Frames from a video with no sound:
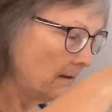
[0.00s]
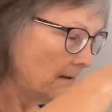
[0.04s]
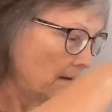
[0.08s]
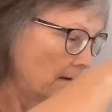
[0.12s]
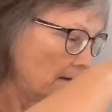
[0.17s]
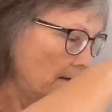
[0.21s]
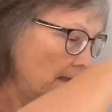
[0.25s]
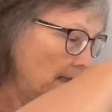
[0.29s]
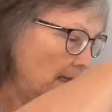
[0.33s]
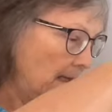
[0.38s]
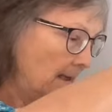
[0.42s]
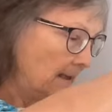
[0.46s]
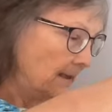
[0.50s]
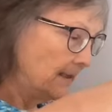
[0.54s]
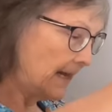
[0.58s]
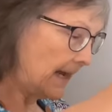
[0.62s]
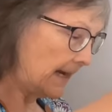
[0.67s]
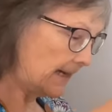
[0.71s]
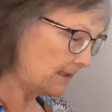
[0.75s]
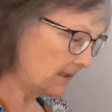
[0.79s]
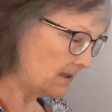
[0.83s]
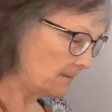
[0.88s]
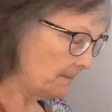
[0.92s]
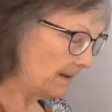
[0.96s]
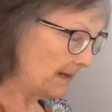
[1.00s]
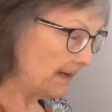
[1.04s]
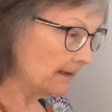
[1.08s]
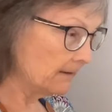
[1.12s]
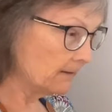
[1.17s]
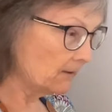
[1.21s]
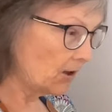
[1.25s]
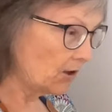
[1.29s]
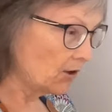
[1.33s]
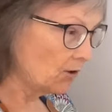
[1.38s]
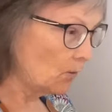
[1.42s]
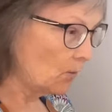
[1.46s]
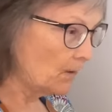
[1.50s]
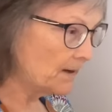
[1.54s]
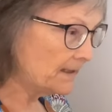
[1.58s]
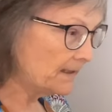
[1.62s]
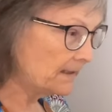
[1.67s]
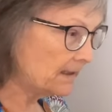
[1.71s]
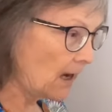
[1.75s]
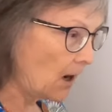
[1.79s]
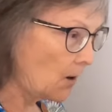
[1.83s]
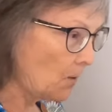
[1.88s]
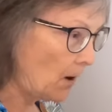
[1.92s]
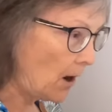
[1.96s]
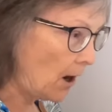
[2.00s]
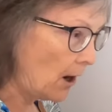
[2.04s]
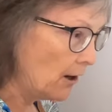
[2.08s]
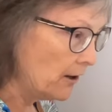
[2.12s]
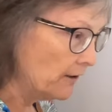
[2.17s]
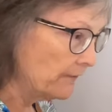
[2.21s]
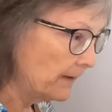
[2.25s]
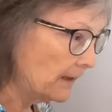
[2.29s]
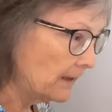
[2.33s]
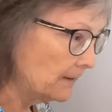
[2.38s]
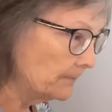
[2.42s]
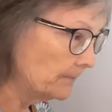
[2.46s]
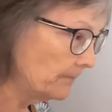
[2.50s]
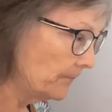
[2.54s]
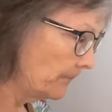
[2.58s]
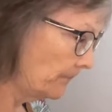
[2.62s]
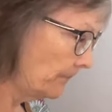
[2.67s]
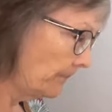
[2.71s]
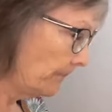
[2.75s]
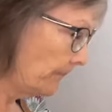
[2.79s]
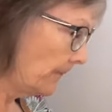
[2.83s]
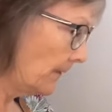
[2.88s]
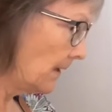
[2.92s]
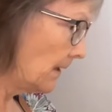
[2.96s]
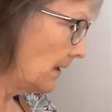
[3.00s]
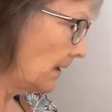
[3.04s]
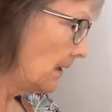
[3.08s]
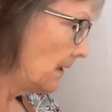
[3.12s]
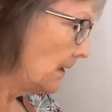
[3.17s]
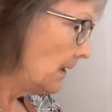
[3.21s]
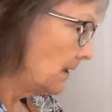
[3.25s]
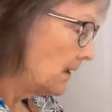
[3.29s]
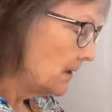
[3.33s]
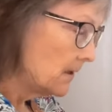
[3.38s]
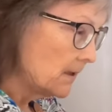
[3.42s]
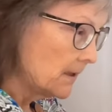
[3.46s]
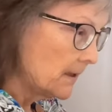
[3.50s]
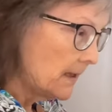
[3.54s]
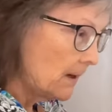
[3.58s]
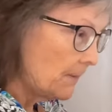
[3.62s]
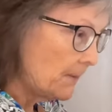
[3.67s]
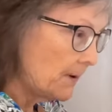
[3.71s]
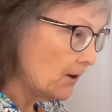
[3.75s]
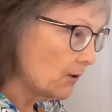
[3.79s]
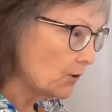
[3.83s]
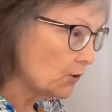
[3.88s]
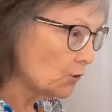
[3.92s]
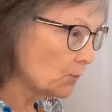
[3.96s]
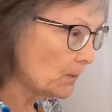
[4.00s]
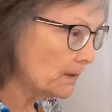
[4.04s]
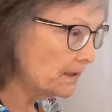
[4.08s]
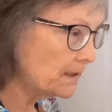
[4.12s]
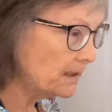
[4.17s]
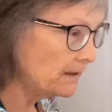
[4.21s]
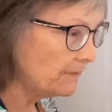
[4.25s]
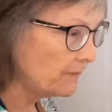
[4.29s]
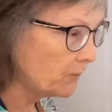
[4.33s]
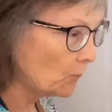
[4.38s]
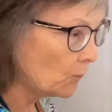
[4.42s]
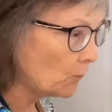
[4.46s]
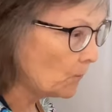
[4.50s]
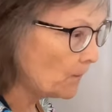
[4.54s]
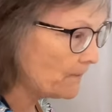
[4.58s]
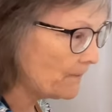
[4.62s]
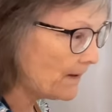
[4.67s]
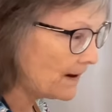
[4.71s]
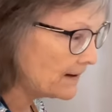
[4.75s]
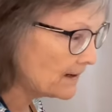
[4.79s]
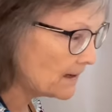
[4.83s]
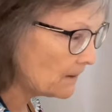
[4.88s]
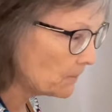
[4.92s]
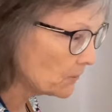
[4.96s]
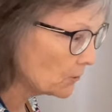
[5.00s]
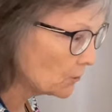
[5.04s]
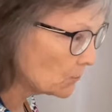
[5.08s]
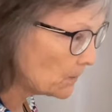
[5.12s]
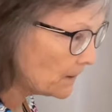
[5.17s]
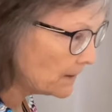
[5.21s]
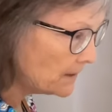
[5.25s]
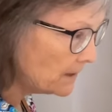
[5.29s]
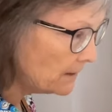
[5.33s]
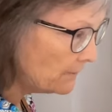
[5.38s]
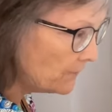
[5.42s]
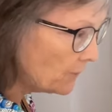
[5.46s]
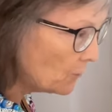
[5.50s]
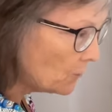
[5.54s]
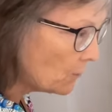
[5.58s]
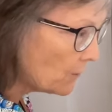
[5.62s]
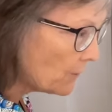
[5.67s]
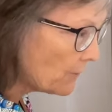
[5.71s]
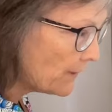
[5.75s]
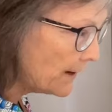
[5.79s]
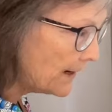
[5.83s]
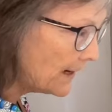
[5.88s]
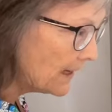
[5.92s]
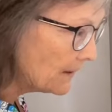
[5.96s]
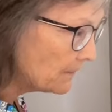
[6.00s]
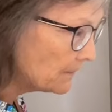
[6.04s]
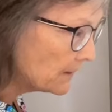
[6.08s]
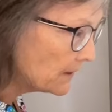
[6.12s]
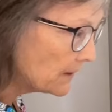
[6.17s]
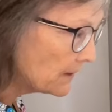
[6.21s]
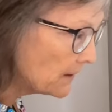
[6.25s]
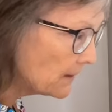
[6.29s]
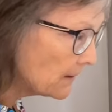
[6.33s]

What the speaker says: the exact amount. I always go over. So there we've got 24. We've ended up with 24 grams.